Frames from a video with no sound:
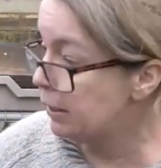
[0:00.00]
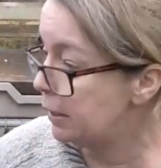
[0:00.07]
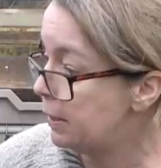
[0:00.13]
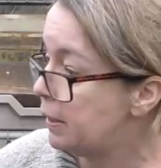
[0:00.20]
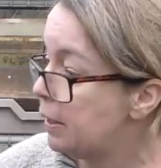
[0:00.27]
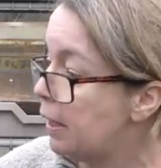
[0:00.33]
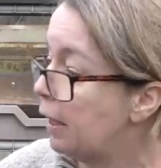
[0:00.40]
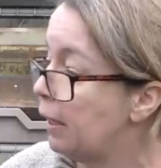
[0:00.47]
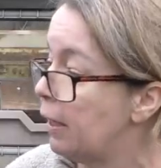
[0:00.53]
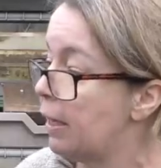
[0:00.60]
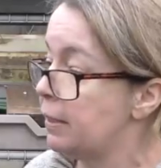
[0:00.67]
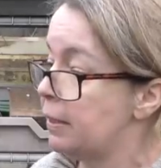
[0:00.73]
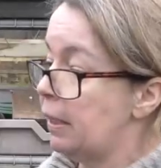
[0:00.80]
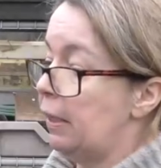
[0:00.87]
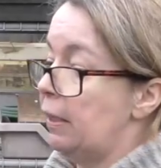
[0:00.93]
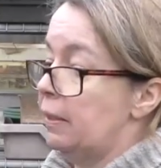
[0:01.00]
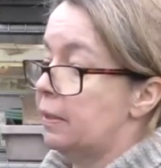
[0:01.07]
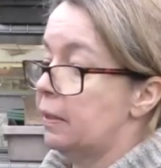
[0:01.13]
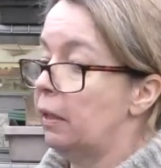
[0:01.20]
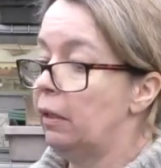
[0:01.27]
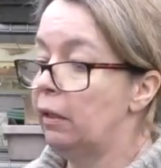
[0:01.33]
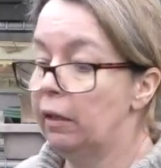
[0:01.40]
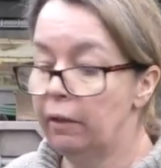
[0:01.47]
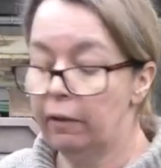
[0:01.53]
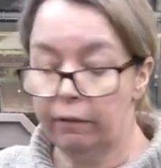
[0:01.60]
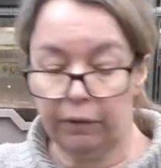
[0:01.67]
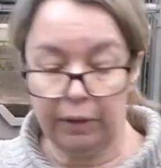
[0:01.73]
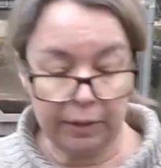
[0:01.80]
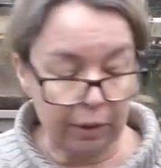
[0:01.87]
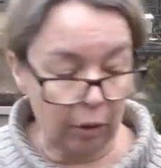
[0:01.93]
is staying as is.
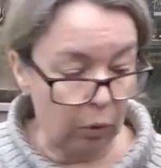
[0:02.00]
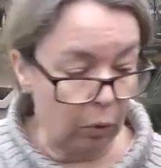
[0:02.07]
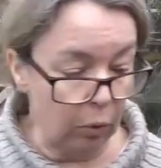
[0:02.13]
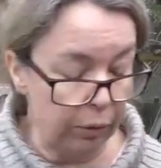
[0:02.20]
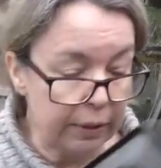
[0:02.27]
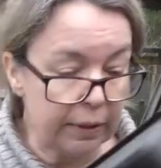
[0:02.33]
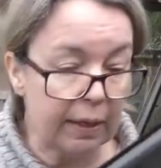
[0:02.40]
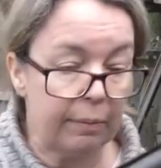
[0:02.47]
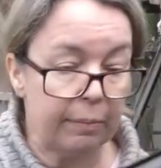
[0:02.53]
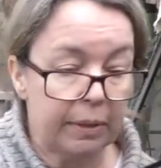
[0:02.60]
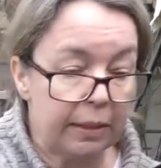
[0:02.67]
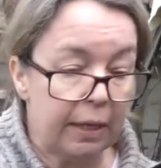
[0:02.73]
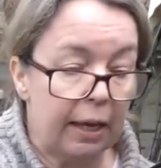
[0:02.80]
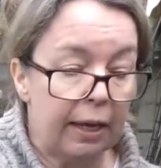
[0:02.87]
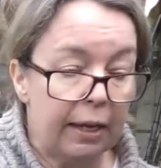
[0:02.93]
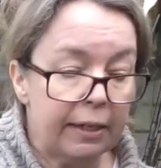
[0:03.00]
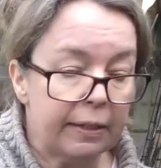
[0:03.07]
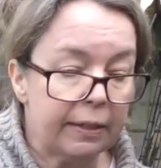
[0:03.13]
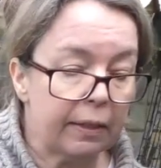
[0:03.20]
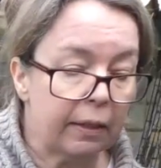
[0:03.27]
These are all the same size.